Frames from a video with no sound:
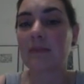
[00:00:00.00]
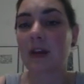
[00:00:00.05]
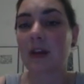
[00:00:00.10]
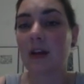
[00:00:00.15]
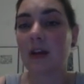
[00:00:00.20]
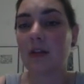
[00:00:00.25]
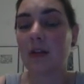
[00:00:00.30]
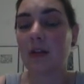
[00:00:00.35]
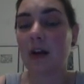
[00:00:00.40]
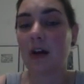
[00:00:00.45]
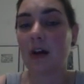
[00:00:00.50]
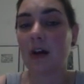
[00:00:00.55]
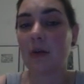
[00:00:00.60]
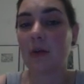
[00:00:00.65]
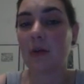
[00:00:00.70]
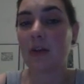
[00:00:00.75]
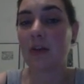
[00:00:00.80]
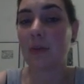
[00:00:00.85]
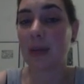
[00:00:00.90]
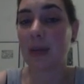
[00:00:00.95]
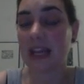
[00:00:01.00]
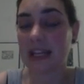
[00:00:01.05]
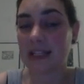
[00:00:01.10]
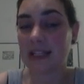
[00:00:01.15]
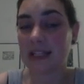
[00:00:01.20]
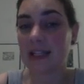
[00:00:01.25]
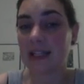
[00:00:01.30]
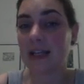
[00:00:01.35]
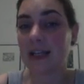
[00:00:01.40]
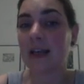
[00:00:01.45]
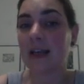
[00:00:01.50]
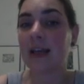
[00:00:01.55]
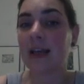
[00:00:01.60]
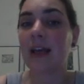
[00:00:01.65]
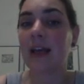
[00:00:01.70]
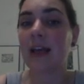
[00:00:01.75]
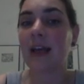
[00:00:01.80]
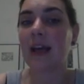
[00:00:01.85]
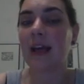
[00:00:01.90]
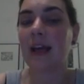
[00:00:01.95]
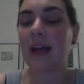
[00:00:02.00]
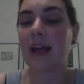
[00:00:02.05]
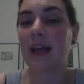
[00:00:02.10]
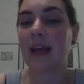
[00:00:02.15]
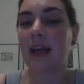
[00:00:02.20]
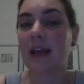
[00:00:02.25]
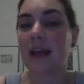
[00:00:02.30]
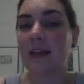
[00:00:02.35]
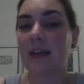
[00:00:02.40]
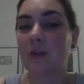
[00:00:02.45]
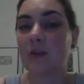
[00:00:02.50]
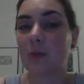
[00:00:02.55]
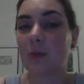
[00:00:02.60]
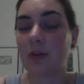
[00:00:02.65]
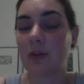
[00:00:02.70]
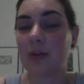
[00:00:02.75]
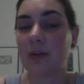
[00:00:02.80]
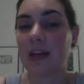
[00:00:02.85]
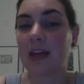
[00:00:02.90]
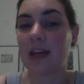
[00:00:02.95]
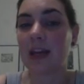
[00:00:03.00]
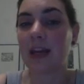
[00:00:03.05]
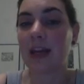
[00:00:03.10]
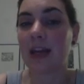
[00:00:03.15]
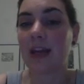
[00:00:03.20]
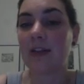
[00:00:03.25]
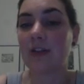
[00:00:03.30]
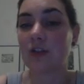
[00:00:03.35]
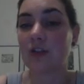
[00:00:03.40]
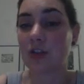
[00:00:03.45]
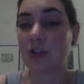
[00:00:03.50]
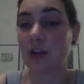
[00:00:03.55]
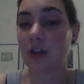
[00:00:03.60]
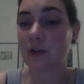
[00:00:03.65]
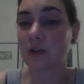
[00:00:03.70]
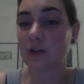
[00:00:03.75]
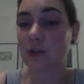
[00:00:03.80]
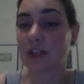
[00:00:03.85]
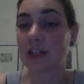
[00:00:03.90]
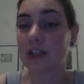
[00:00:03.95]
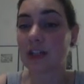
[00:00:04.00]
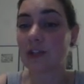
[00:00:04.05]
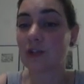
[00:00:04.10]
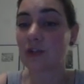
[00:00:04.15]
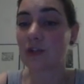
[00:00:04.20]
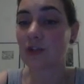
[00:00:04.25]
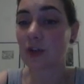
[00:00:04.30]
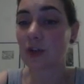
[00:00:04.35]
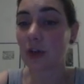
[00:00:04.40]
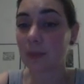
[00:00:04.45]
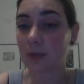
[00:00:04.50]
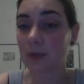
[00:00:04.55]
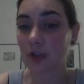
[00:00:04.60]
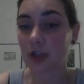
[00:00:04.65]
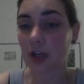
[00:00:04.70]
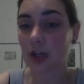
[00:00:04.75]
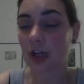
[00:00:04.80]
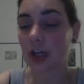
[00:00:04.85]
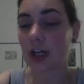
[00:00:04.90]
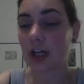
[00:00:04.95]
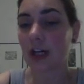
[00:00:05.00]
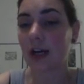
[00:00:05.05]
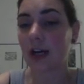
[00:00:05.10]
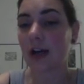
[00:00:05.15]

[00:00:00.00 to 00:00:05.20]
along with painting and printmaking, and she also studied sculpture.